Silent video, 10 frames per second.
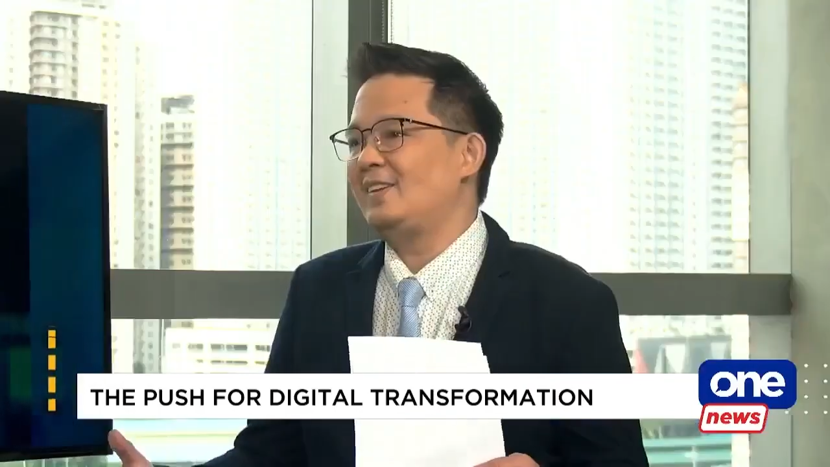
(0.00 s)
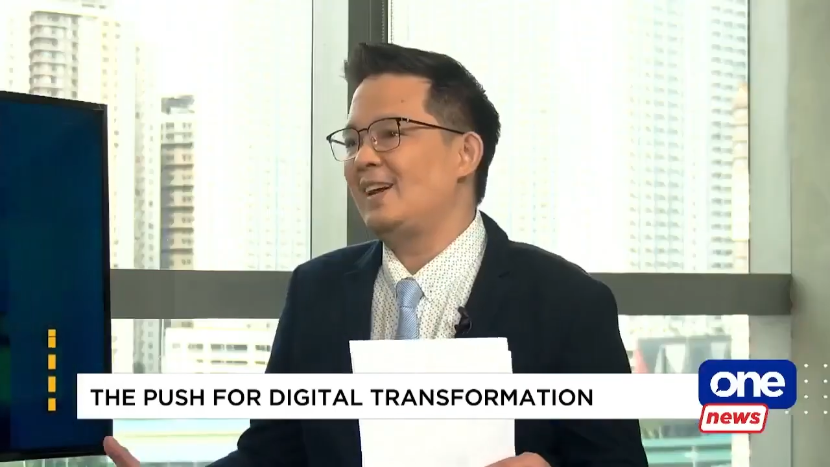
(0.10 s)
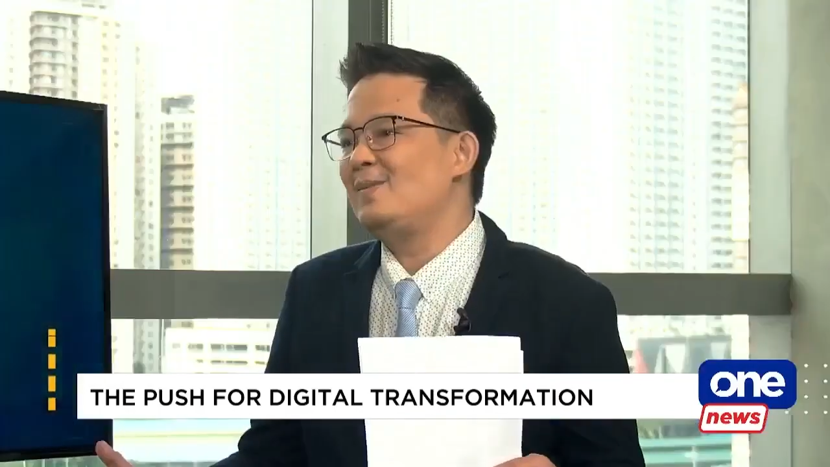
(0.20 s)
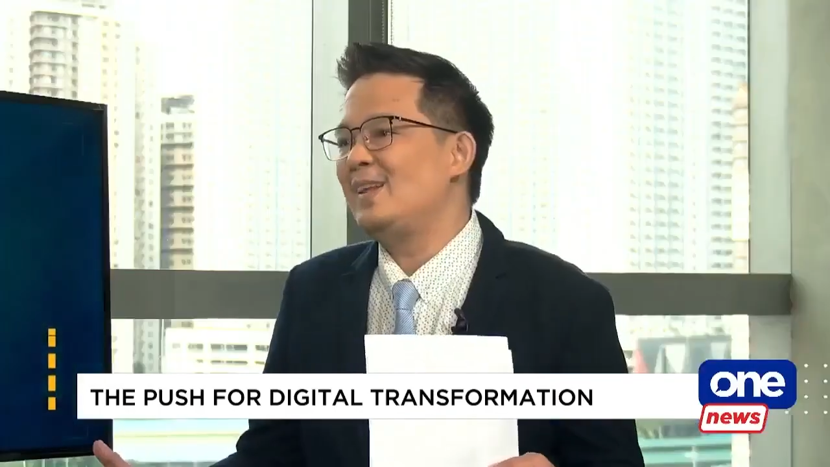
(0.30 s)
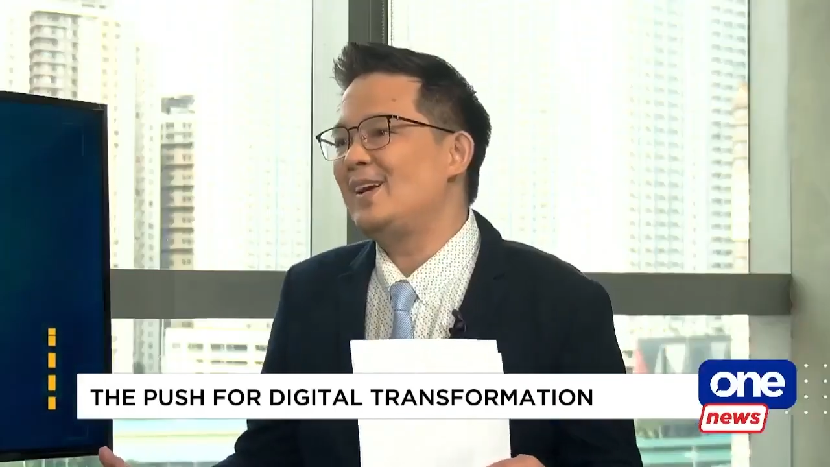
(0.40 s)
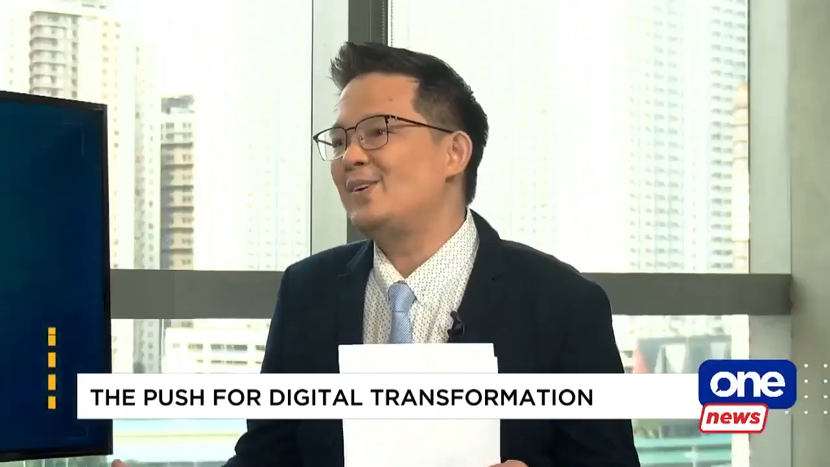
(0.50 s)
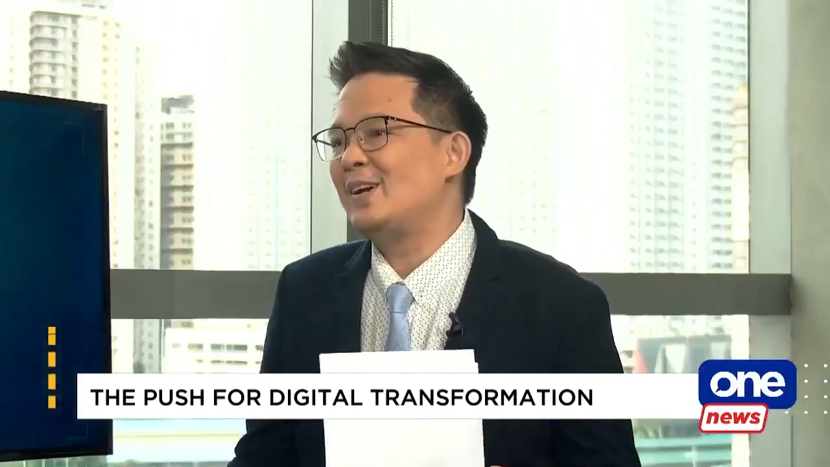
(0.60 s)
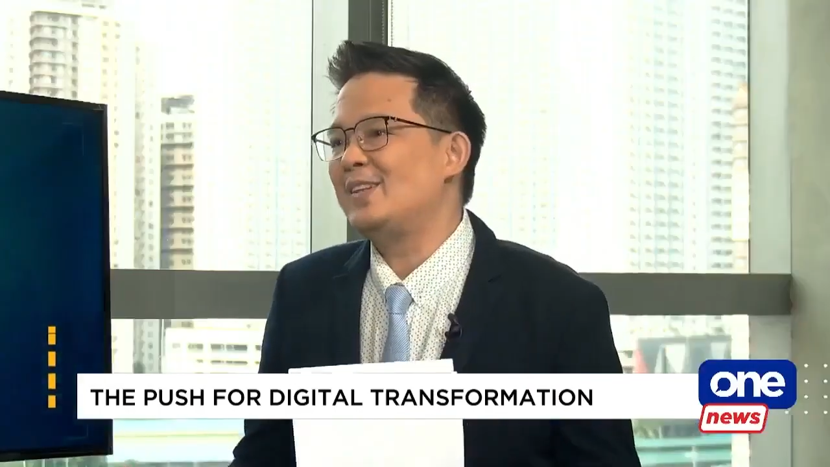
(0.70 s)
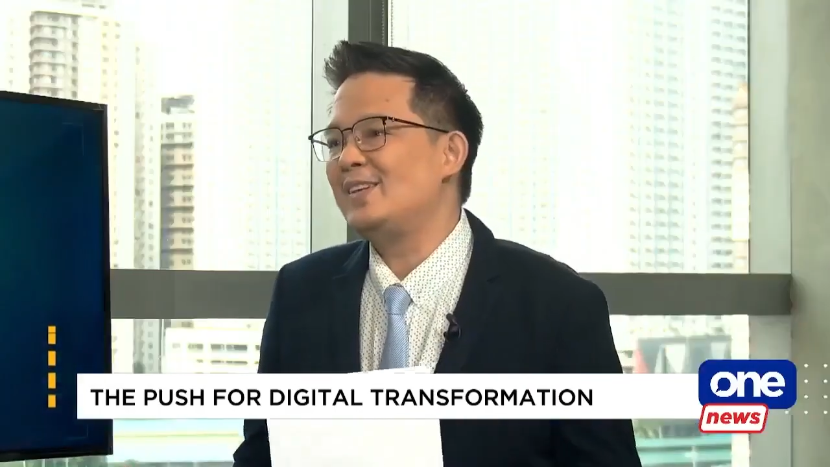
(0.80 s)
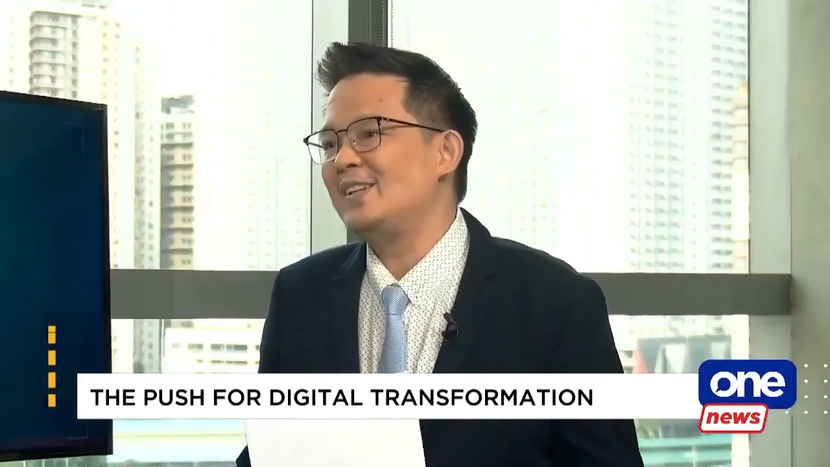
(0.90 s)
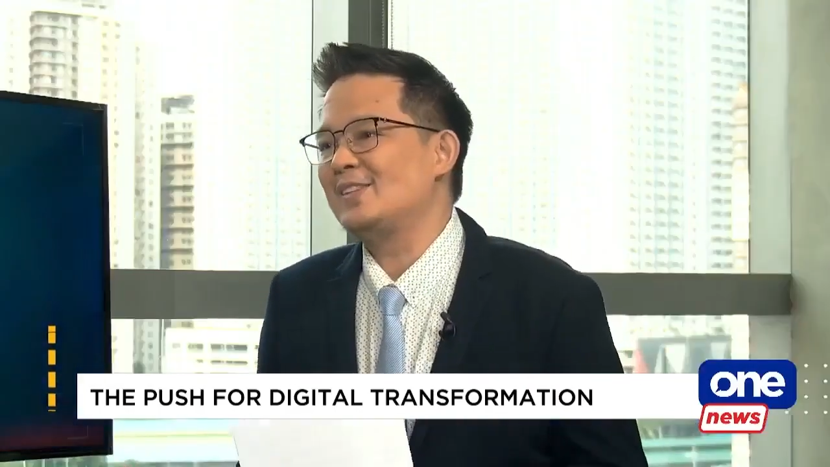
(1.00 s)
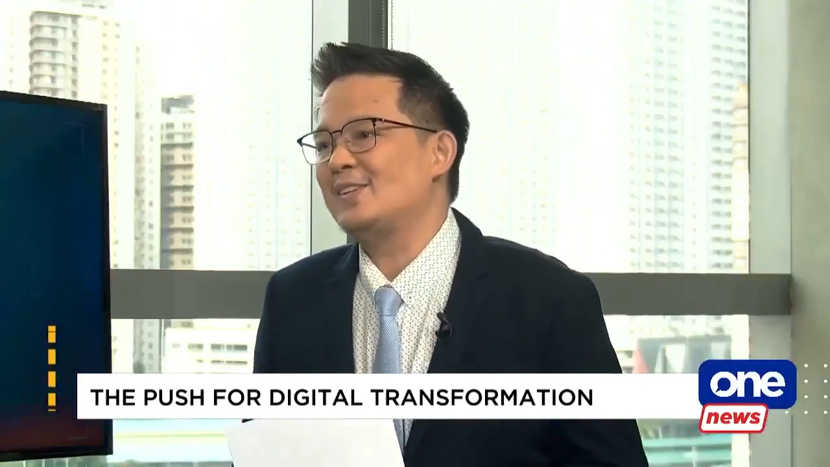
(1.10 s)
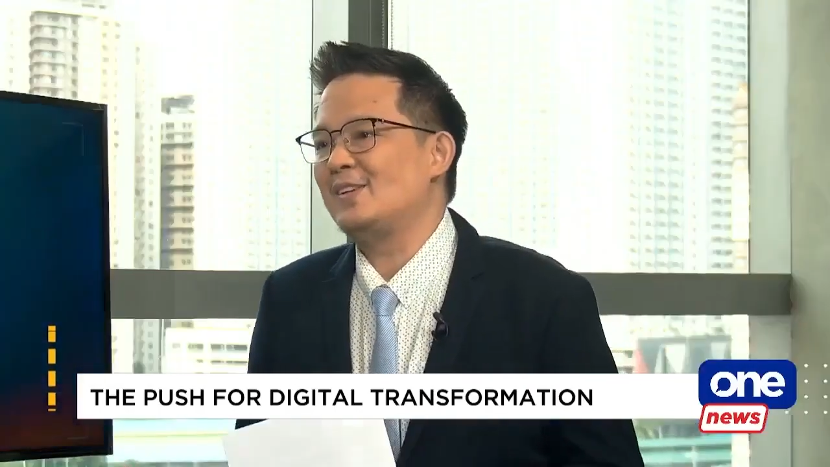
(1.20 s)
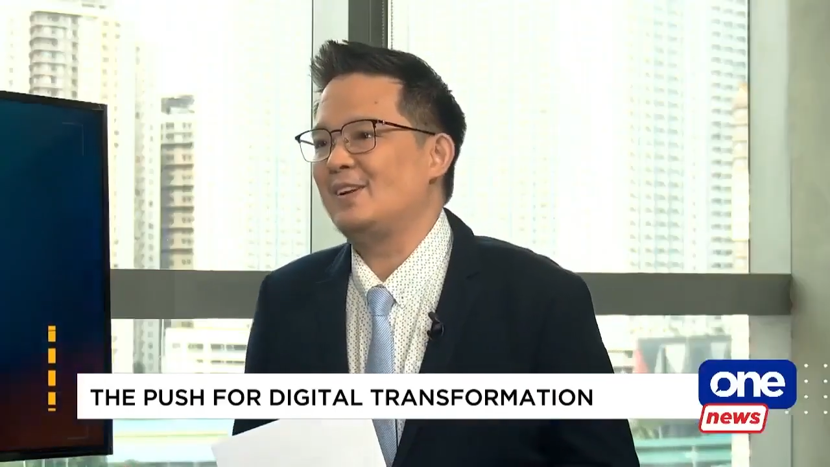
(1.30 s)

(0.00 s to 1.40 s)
timeline or idea, sir,